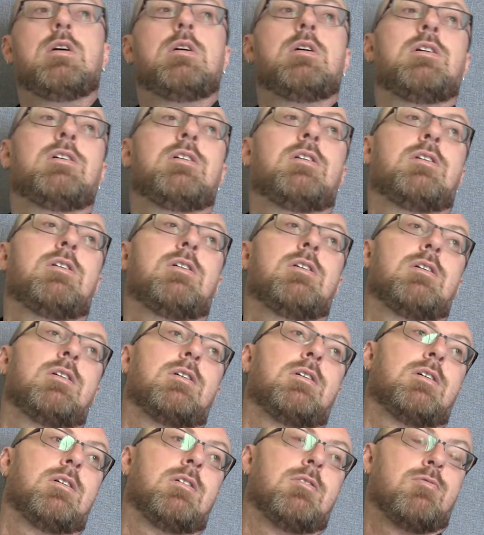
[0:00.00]

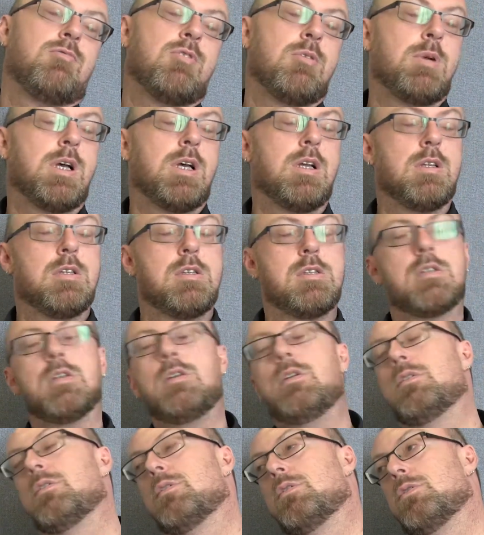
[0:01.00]
Oh, romance,
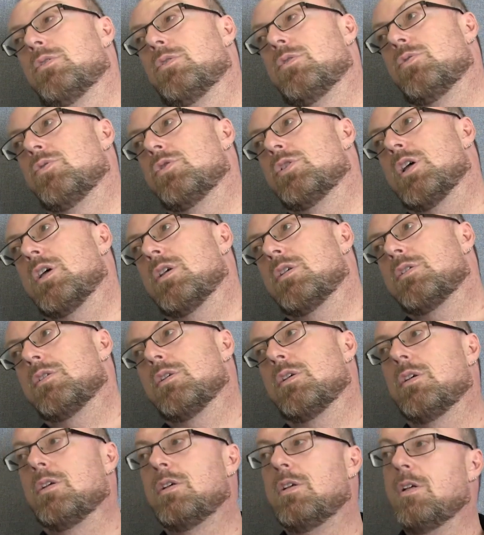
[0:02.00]
oh,
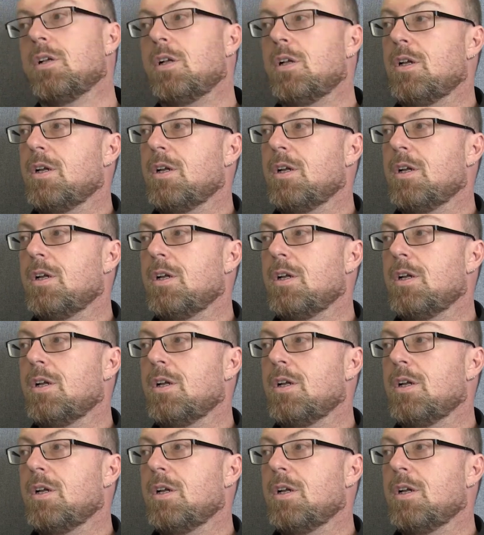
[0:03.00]
sexy.